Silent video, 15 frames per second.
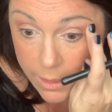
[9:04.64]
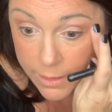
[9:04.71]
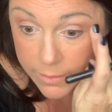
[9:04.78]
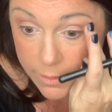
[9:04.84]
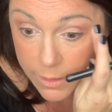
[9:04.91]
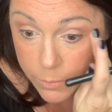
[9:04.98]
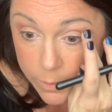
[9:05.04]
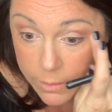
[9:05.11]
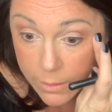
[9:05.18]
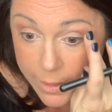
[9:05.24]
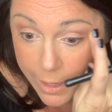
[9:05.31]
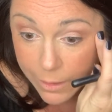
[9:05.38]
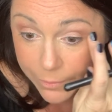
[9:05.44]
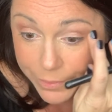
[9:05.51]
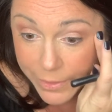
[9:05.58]
I think we look
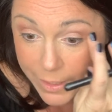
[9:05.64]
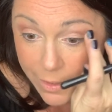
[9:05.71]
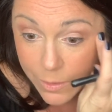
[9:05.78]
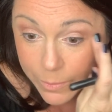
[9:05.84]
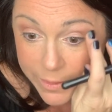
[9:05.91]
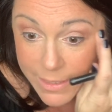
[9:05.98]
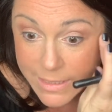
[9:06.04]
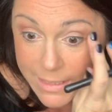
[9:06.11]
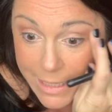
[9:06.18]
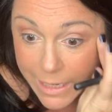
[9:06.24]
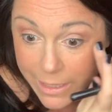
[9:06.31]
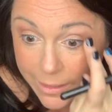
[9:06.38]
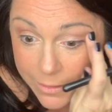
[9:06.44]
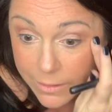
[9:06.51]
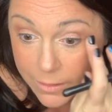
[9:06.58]
healthier with a
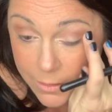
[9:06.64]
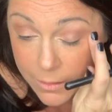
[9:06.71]
tan.